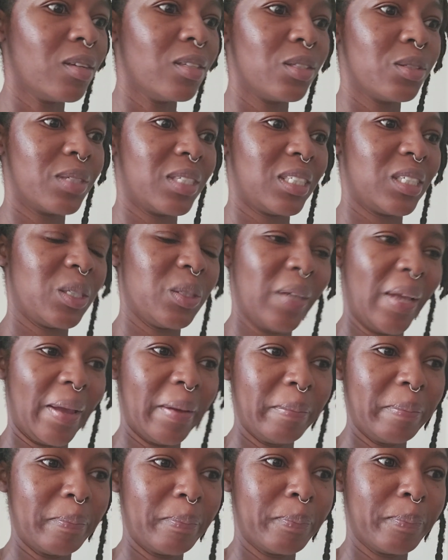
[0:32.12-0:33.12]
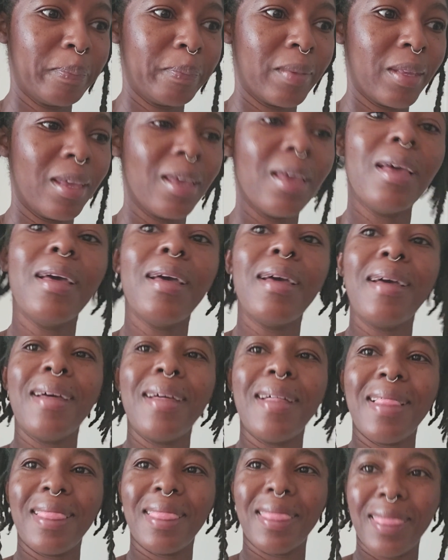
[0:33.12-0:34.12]
So I said, okay,
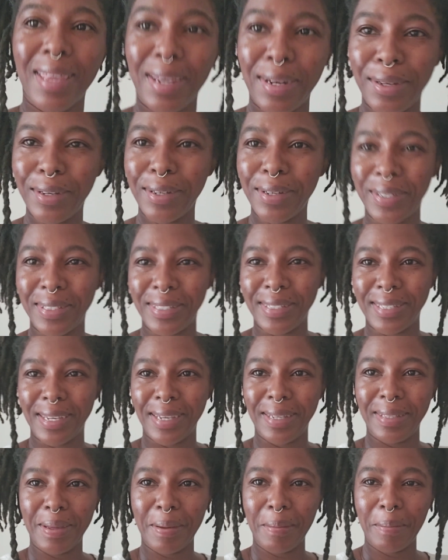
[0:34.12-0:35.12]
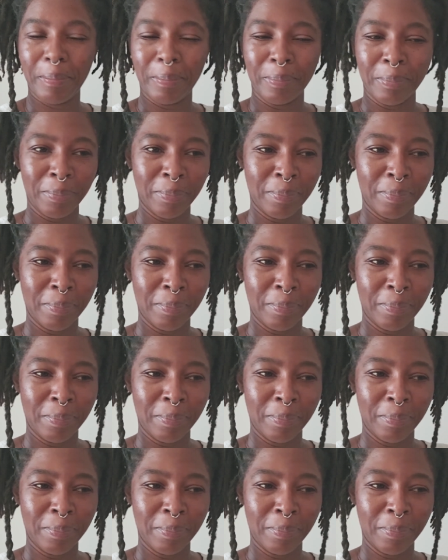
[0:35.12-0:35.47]
then you're going to take them.